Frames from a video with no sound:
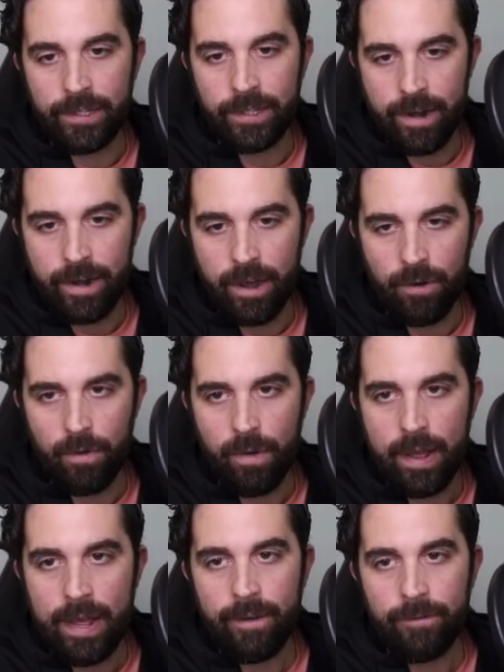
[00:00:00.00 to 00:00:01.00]
to know
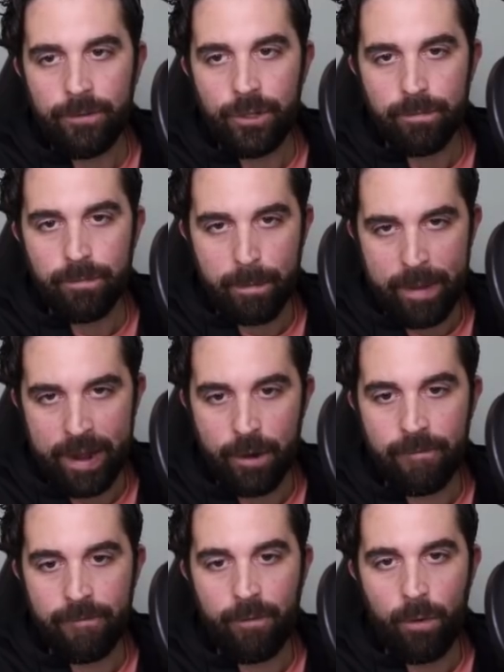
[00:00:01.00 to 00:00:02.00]
to prepare
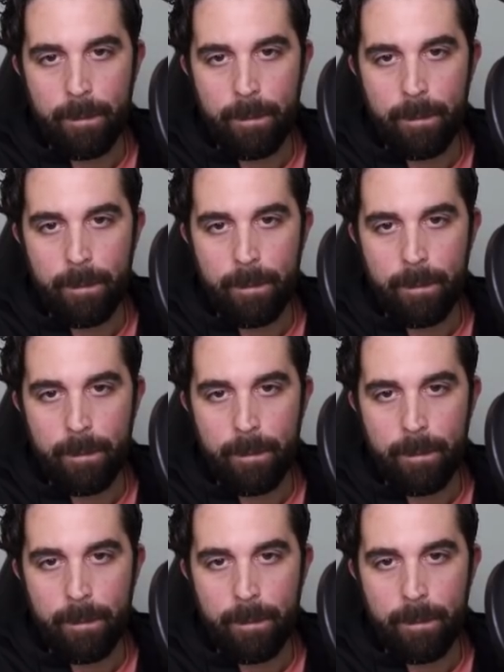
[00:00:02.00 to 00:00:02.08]
for